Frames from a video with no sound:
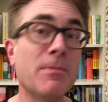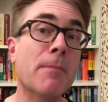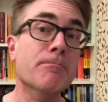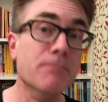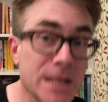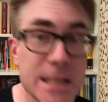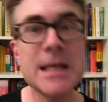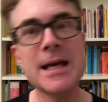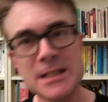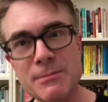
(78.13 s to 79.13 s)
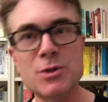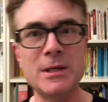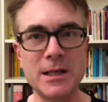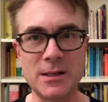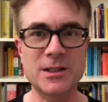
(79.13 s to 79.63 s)
mediating
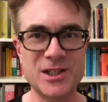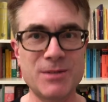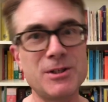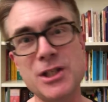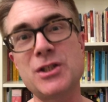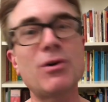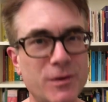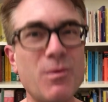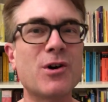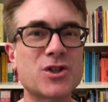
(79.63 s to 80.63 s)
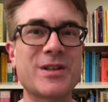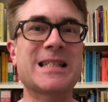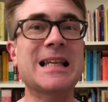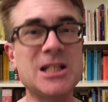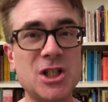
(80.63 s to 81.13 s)
between cultures, which is sort of what
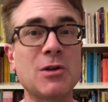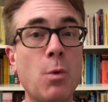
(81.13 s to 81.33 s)
translation